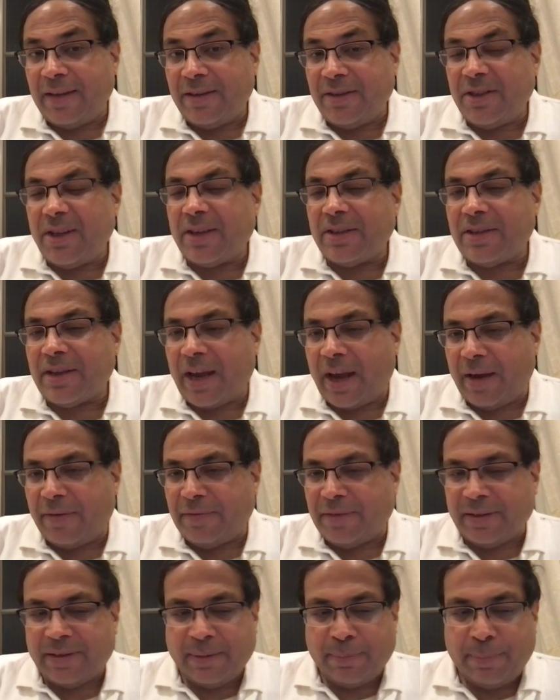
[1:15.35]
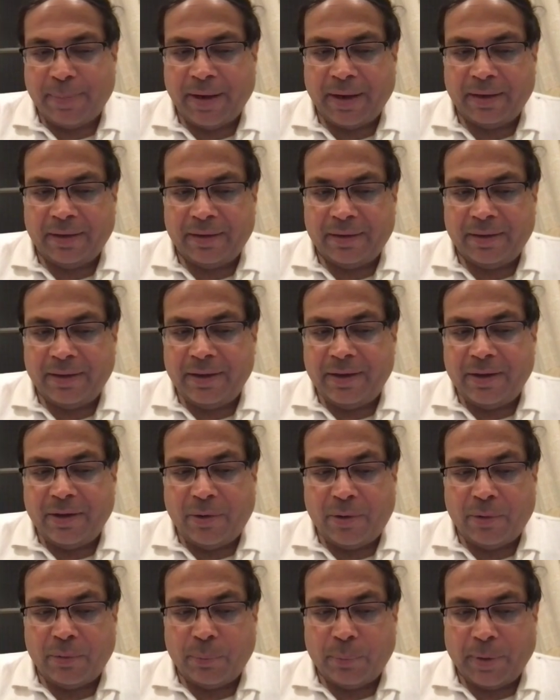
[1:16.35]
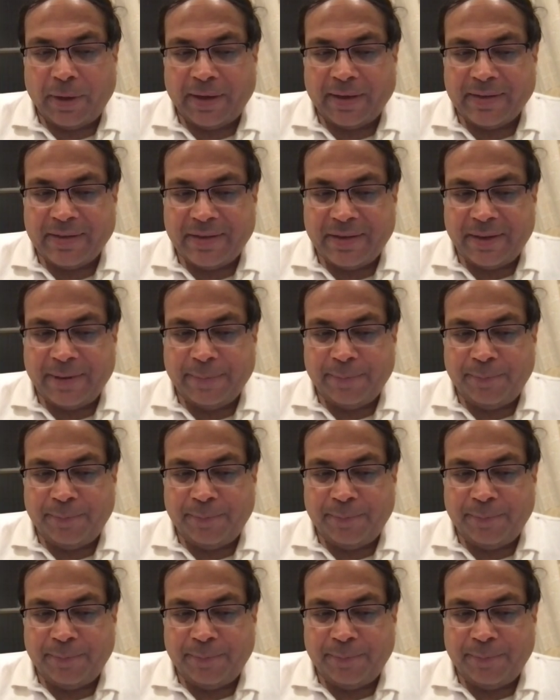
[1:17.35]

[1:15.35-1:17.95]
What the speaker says: just after the bell on Wednesday.